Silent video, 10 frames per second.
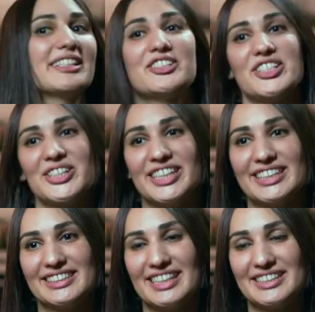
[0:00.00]
an engineer
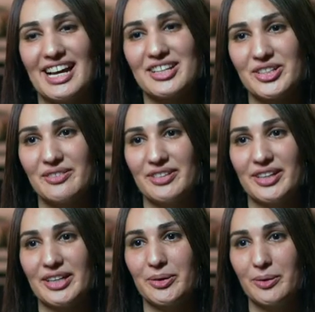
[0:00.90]
is, is actually
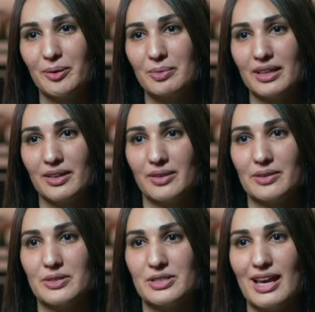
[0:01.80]
very cool because